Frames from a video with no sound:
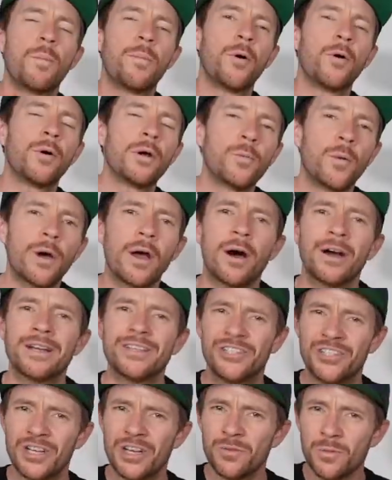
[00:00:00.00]
a point where I
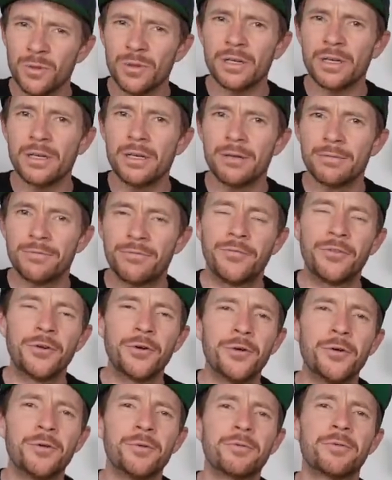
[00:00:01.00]
genuinely
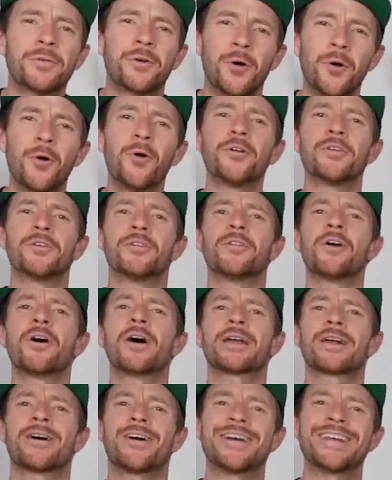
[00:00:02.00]
feel cornered,
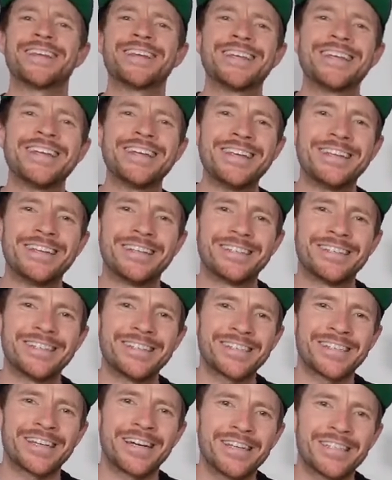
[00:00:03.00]
like I need to
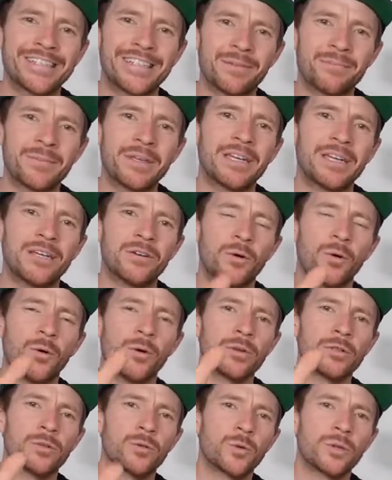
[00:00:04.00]
say something in
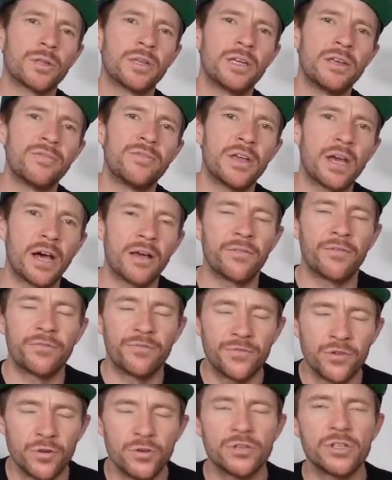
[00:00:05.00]
order to alleviate
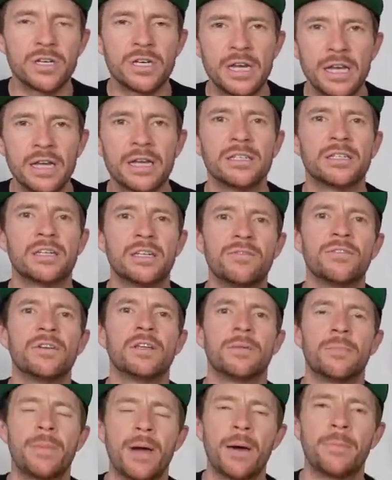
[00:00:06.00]
future
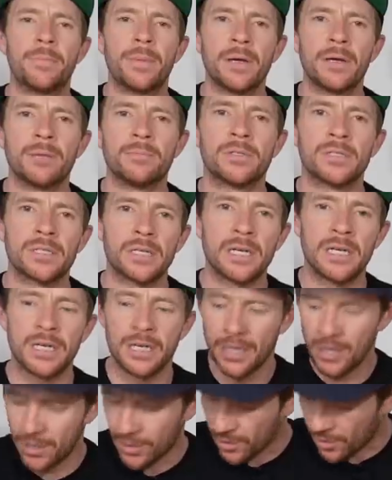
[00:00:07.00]
negativity about
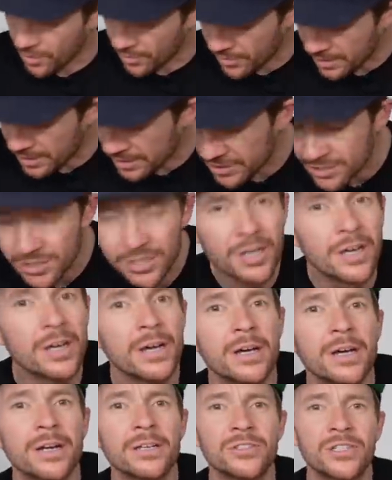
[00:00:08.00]
BMC on this
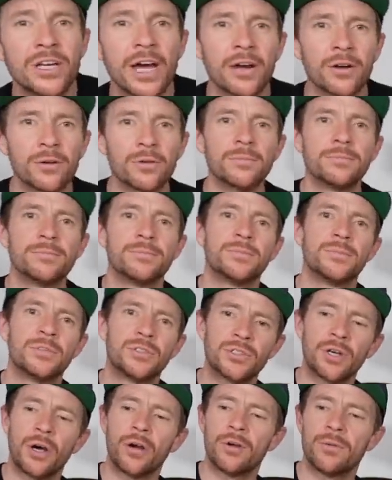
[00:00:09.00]
channel.
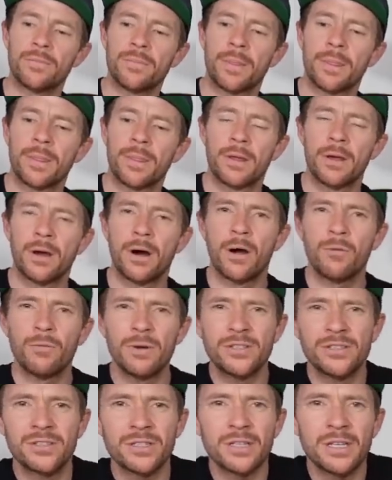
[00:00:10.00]
So, I
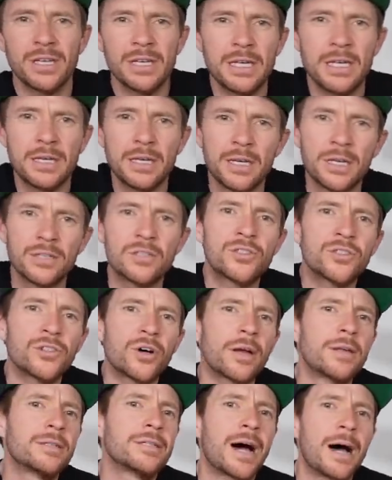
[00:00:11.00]
recently
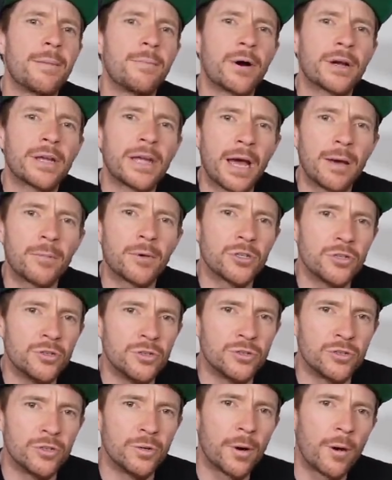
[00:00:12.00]
decided to up my game on
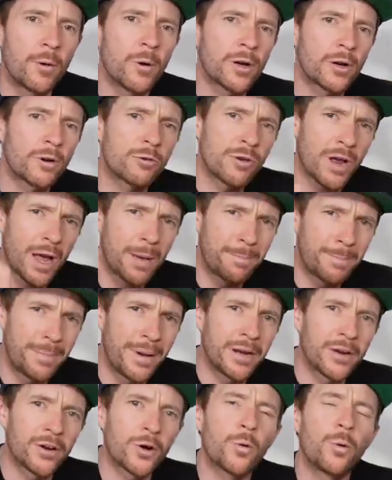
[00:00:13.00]
YouTube. I want to create
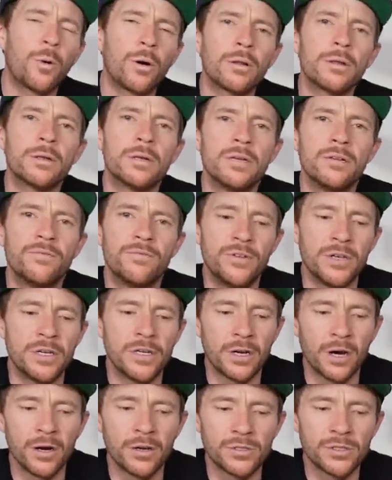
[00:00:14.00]
better quality
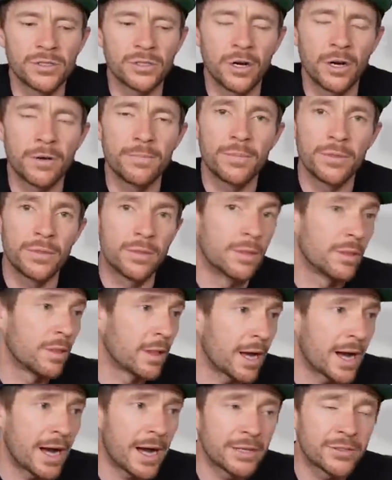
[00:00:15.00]
videos. So
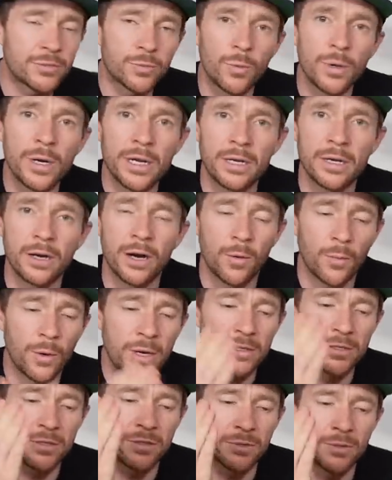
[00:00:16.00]
last week, I
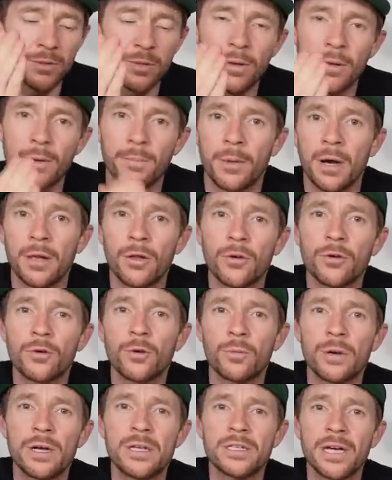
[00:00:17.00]
went to my
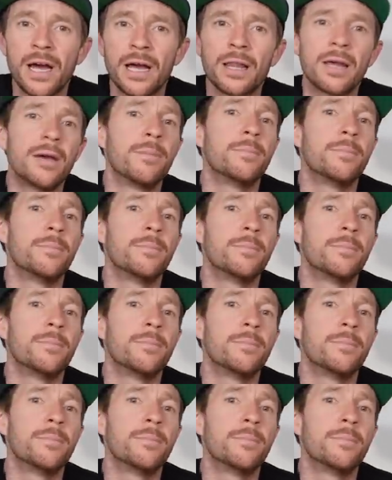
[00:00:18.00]
local retailer